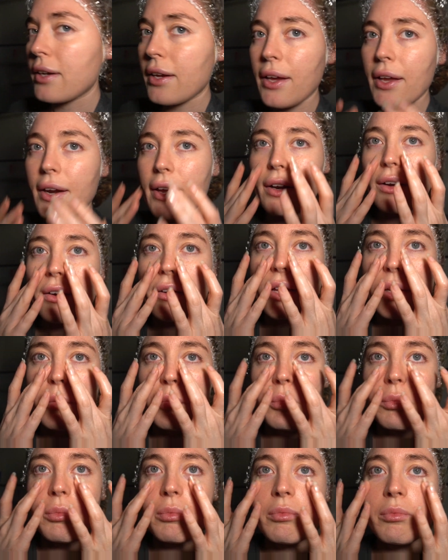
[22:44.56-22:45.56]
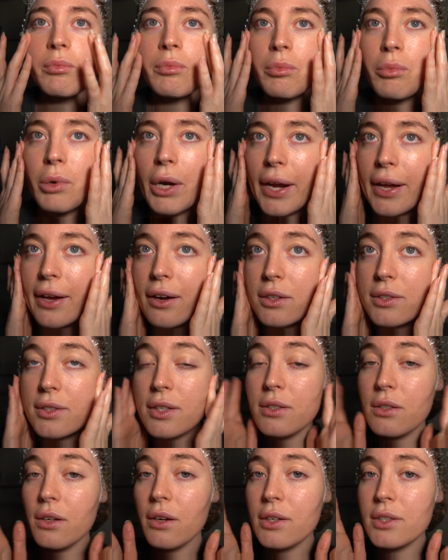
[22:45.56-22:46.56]
And I don't get breakouts
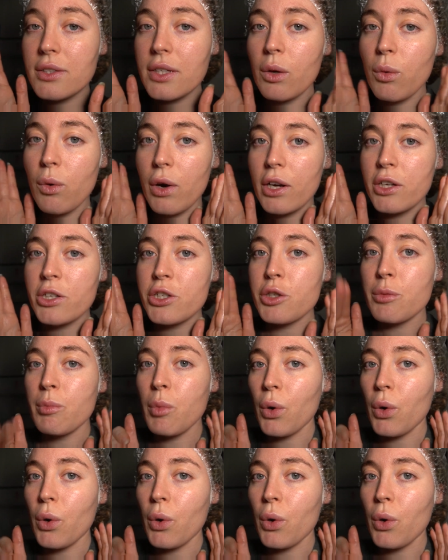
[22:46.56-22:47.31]
as long as I wash